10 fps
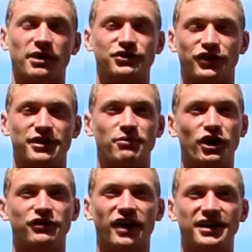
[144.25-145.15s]
I was very
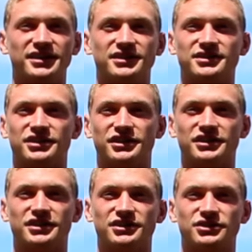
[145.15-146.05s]
motivated
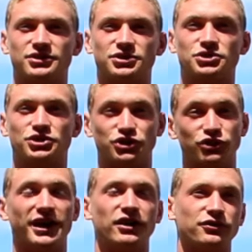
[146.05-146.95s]
to do
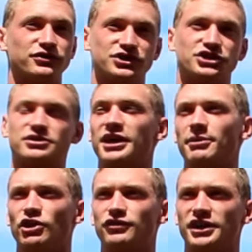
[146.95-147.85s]
that, of just
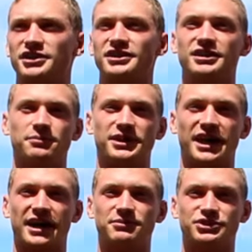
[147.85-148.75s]
coming off London Olympic
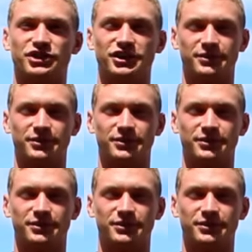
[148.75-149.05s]
Games, so